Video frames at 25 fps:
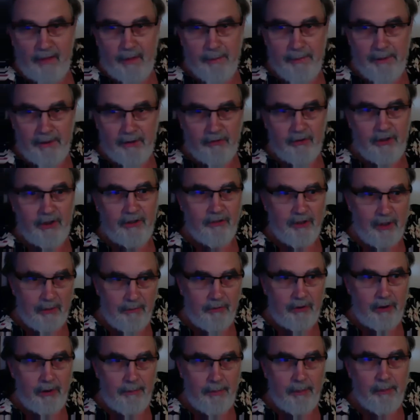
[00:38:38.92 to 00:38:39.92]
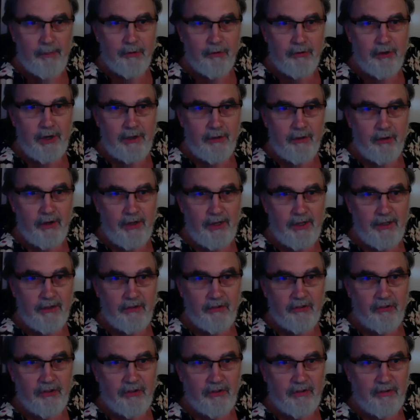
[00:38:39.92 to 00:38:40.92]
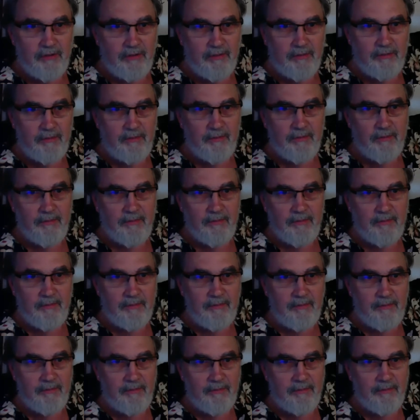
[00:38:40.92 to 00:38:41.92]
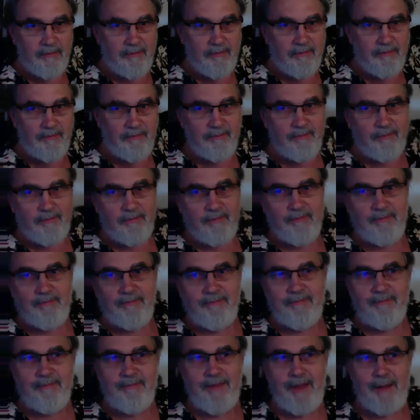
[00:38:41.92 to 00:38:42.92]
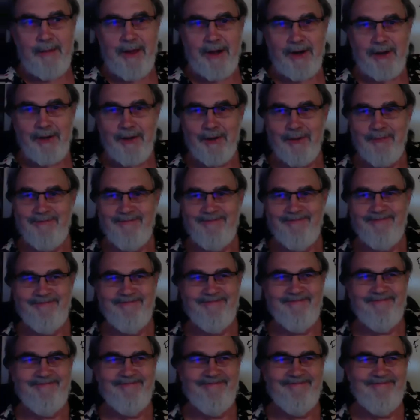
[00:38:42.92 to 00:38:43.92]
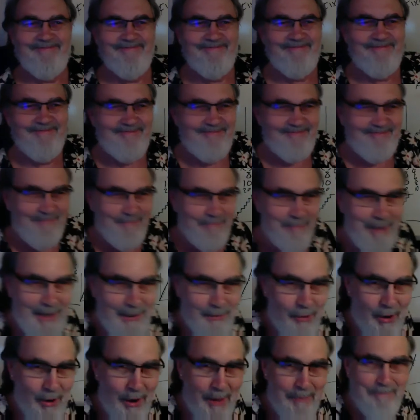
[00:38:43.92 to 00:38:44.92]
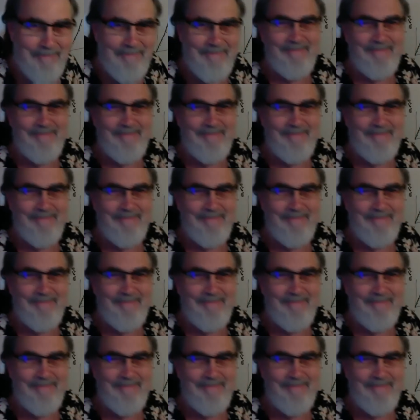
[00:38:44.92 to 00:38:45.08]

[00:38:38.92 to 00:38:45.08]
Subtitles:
makes sense. I'm seeing people shake their heads. I'm out of here. Mic drop.